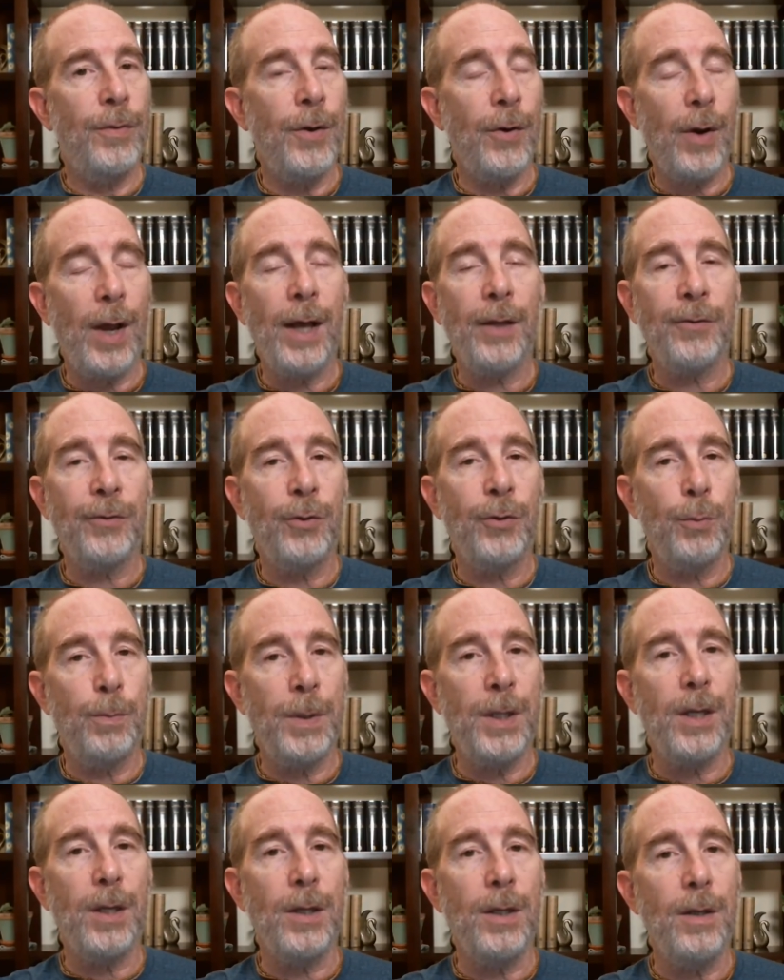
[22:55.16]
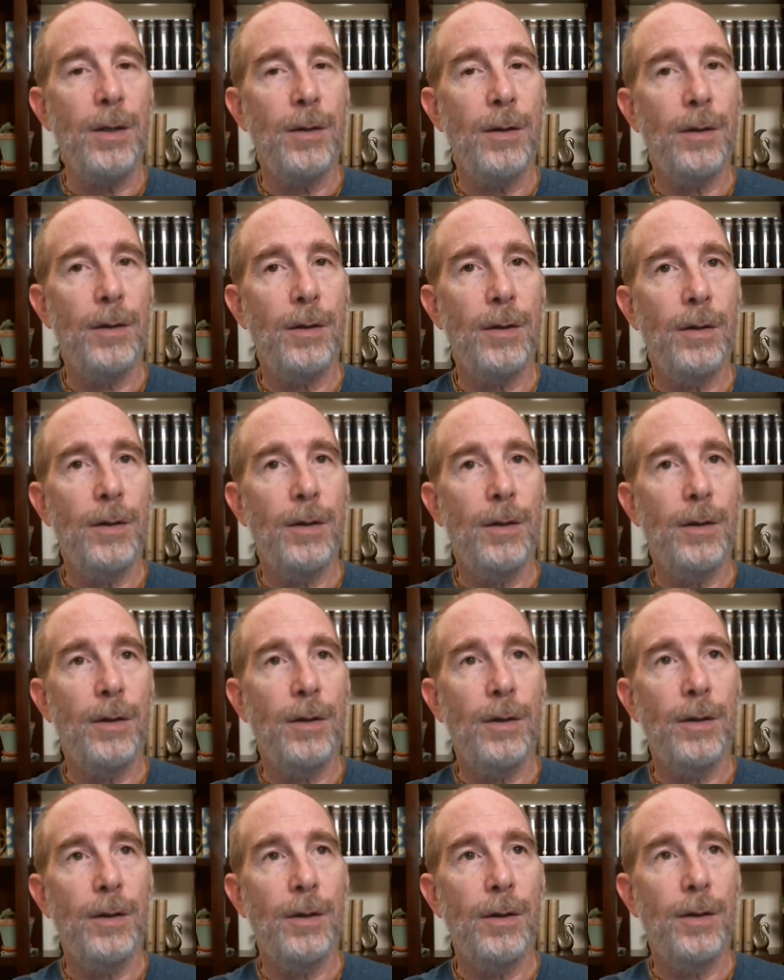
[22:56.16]
has to be
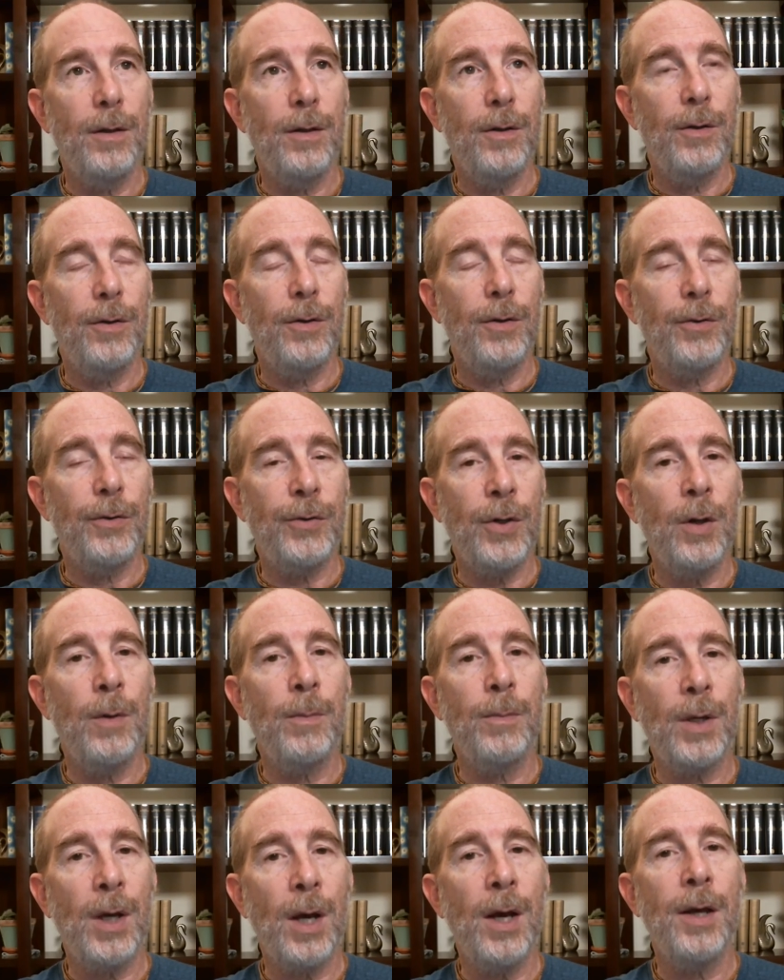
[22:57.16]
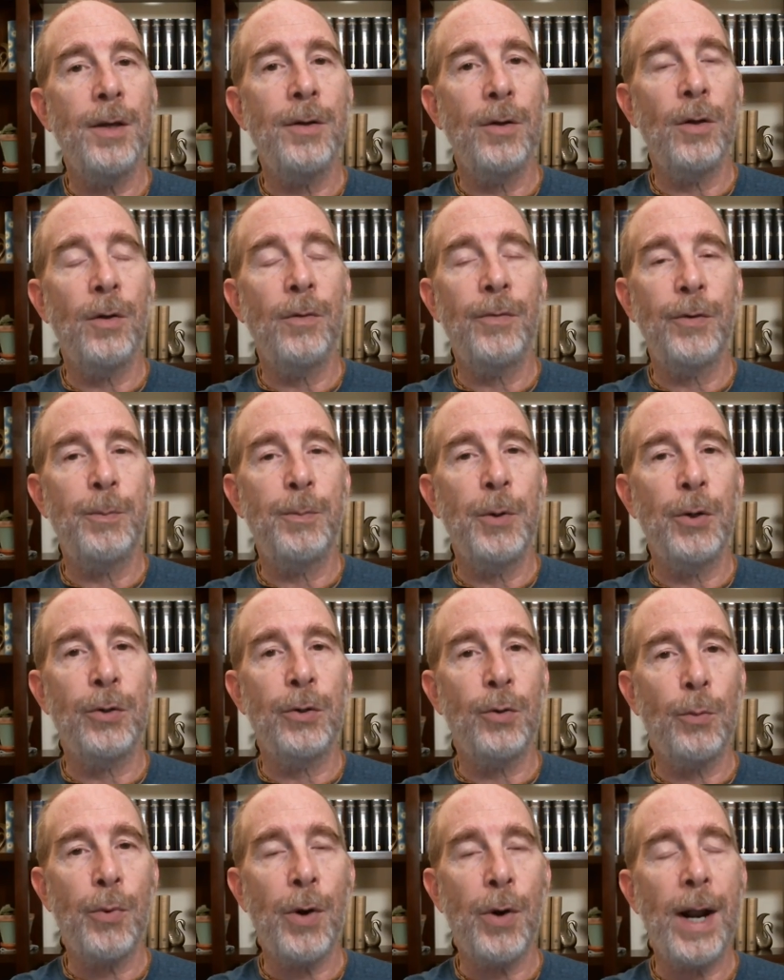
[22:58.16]
some kind of
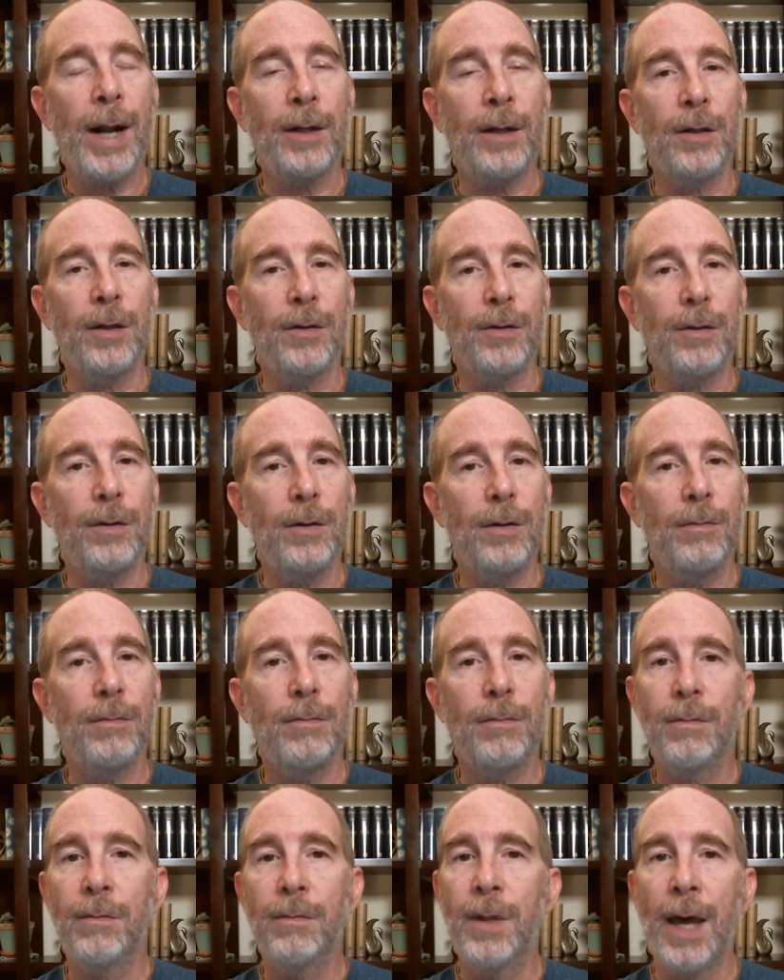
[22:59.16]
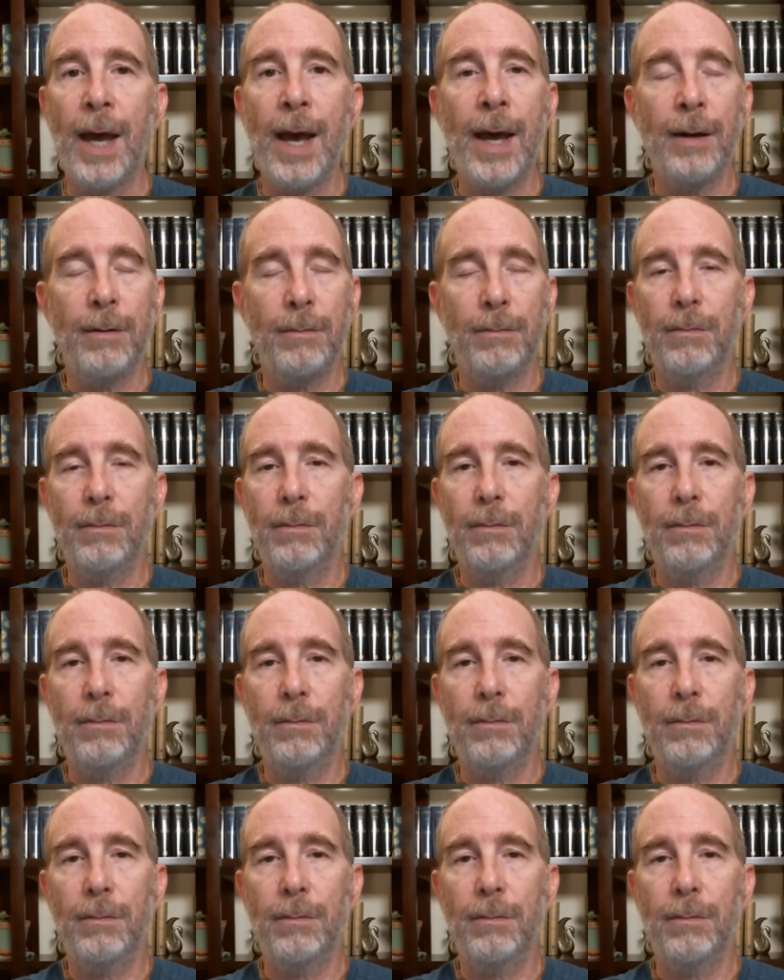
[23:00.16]
spiritual practice that